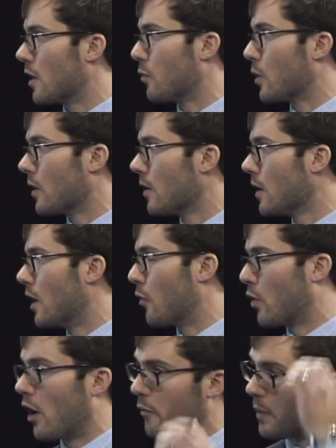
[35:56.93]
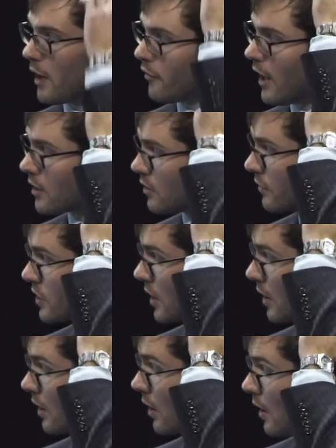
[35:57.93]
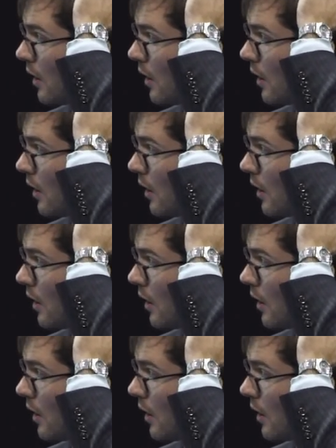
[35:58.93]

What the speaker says: if we're off by a factor of 10,